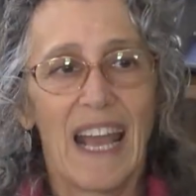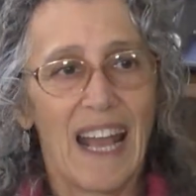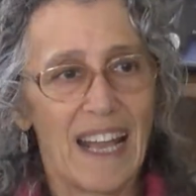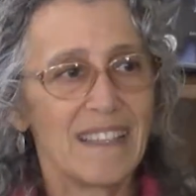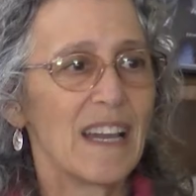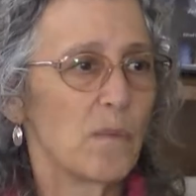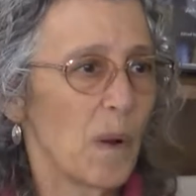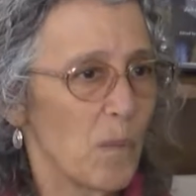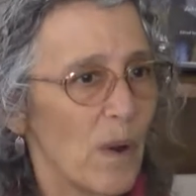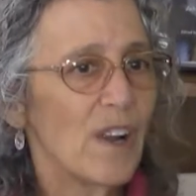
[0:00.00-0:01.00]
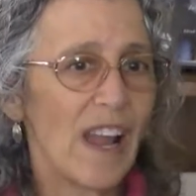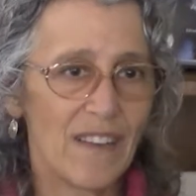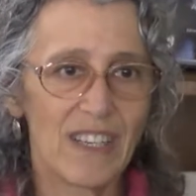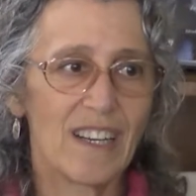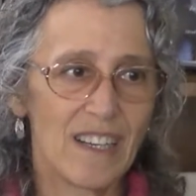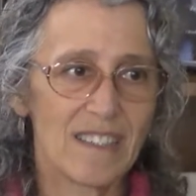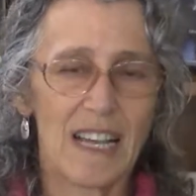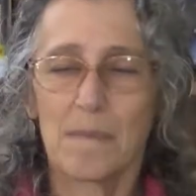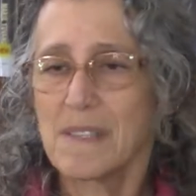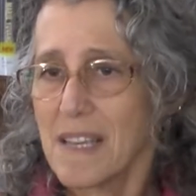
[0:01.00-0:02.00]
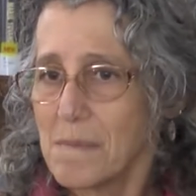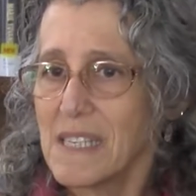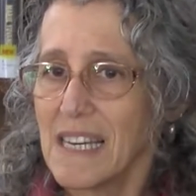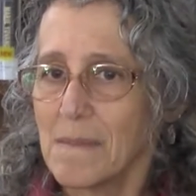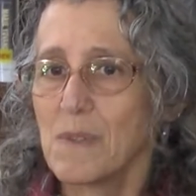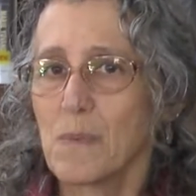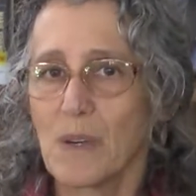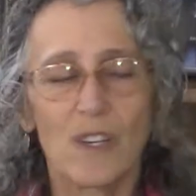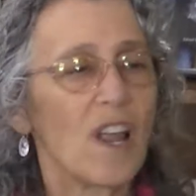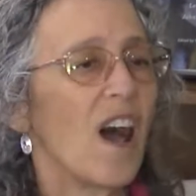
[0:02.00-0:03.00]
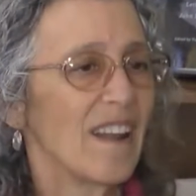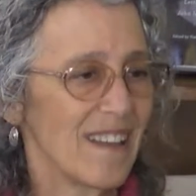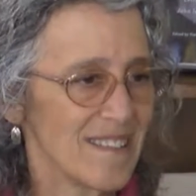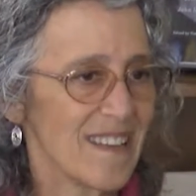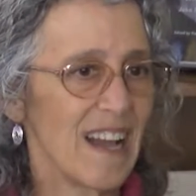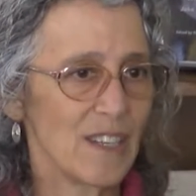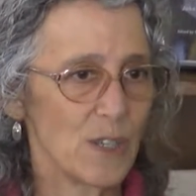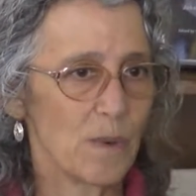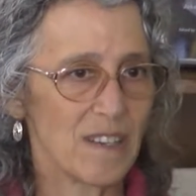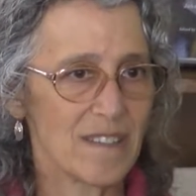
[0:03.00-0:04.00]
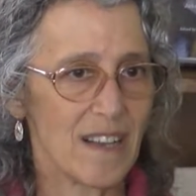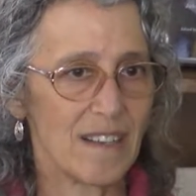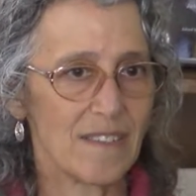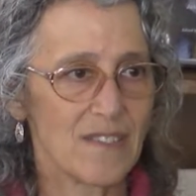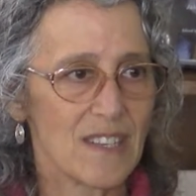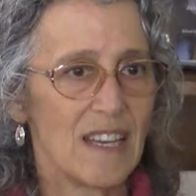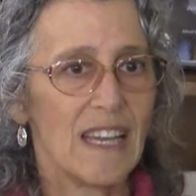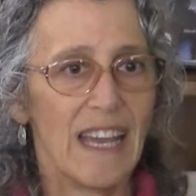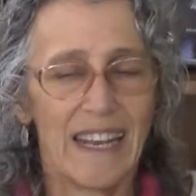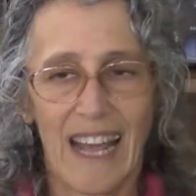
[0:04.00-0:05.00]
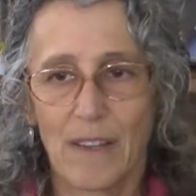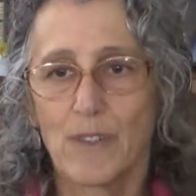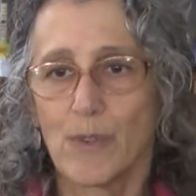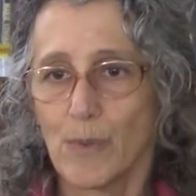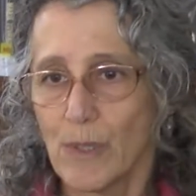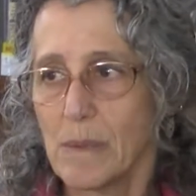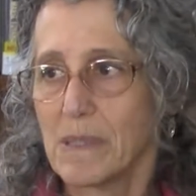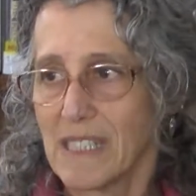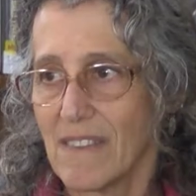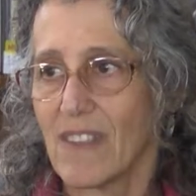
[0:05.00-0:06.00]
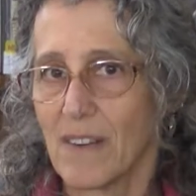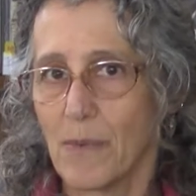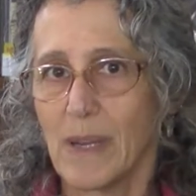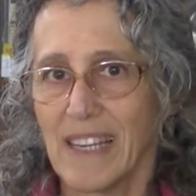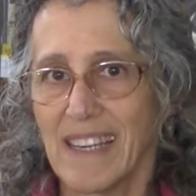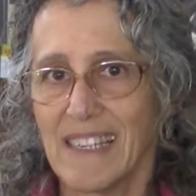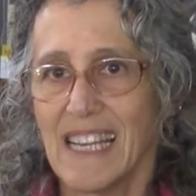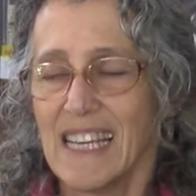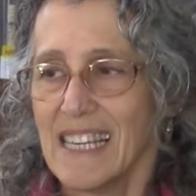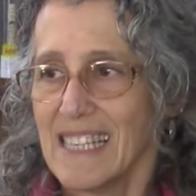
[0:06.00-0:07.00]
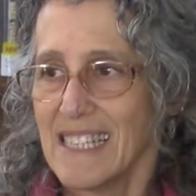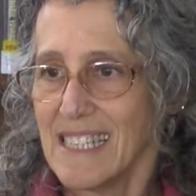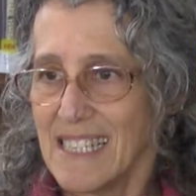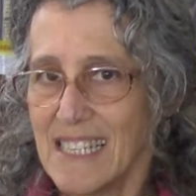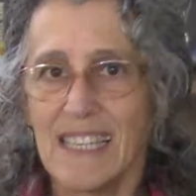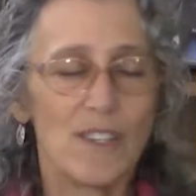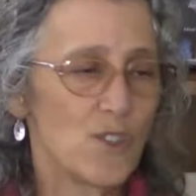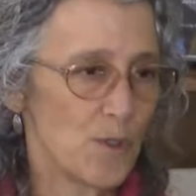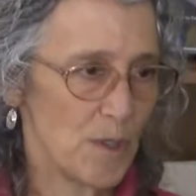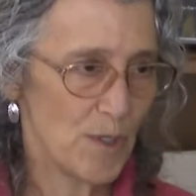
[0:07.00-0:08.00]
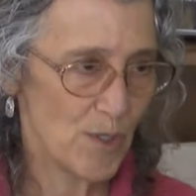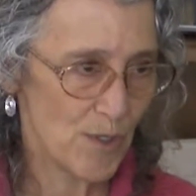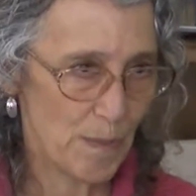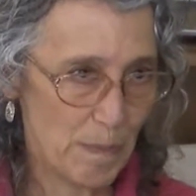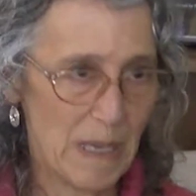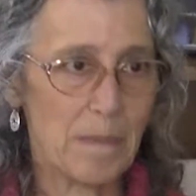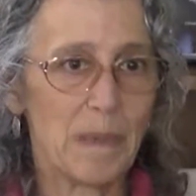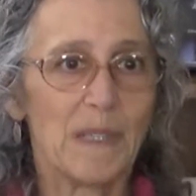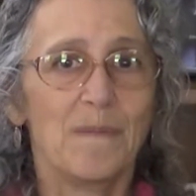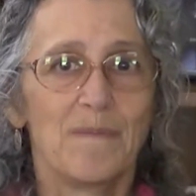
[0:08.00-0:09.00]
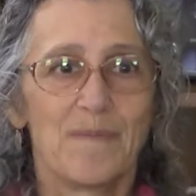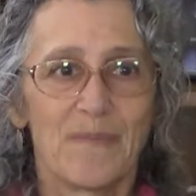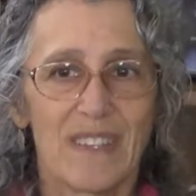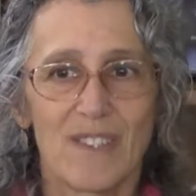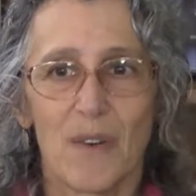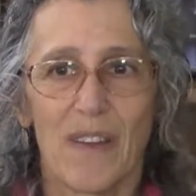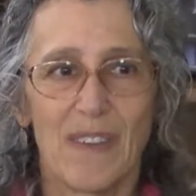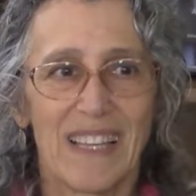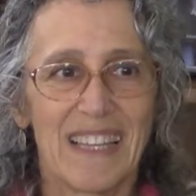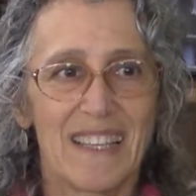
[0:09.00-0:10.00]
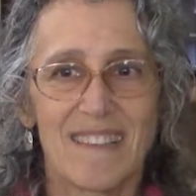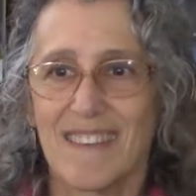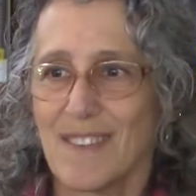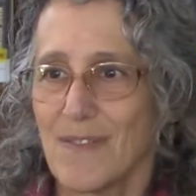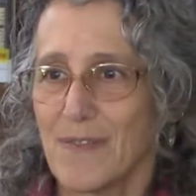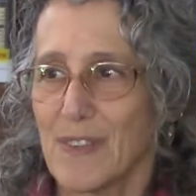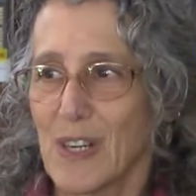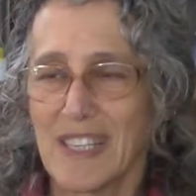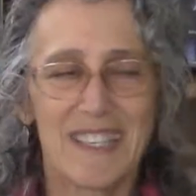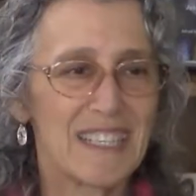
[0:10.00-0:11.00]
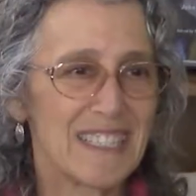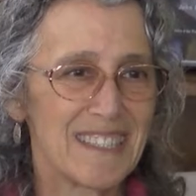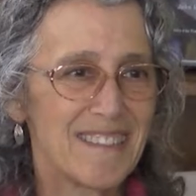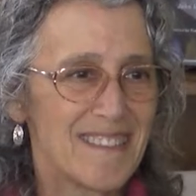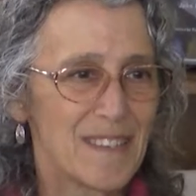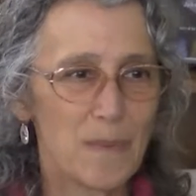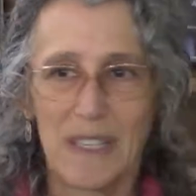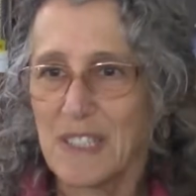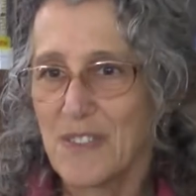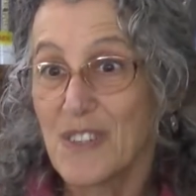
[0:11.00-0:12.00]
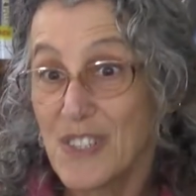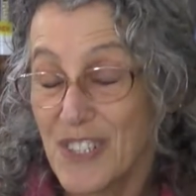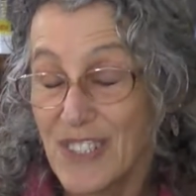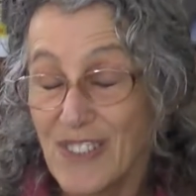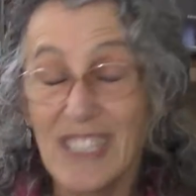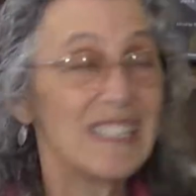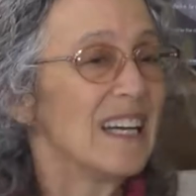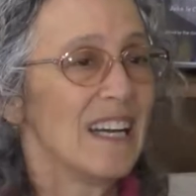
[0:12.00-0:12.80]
and yet when we're having a hard time, sometimes we're not as kind to ourselves. And I truly believe that if we can teach people, so I feel like this is for us adults as well as for children,